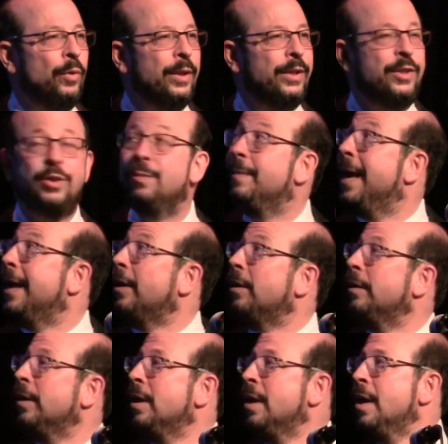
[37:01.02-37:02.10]
really do matter.
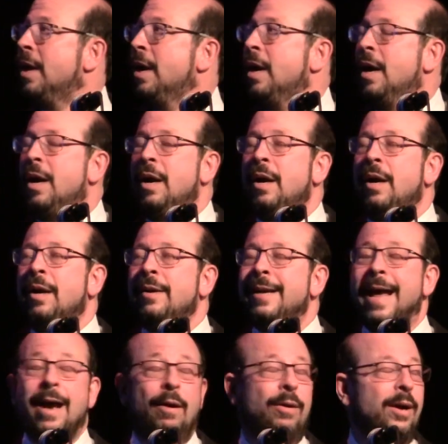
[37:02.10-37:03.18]

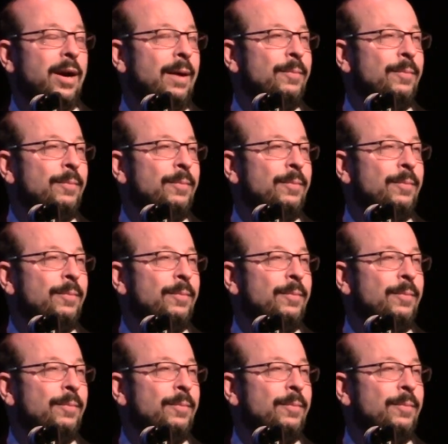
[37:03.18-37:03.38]
Now,